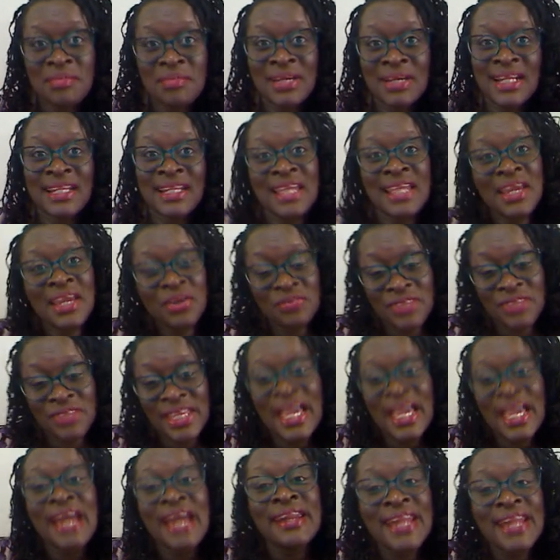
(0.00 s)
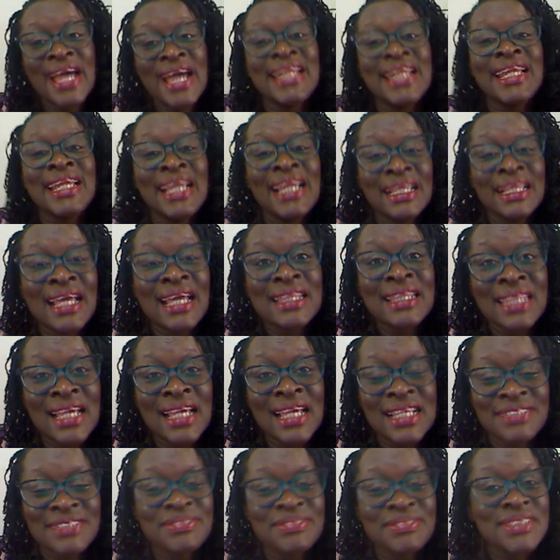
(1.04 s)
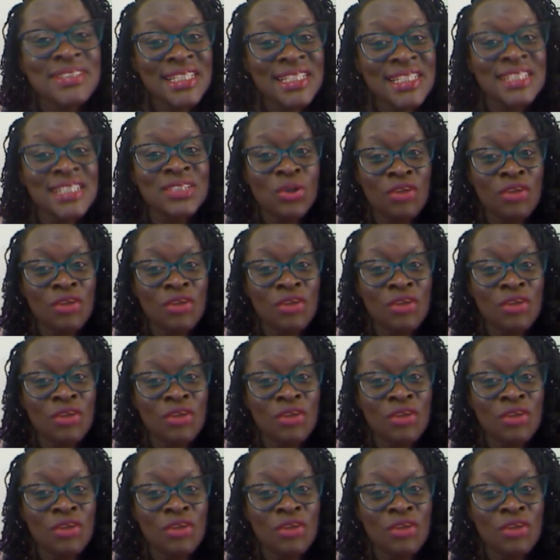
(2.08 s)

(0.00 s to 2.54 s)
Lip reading: but at the end of the year nothing has been ticked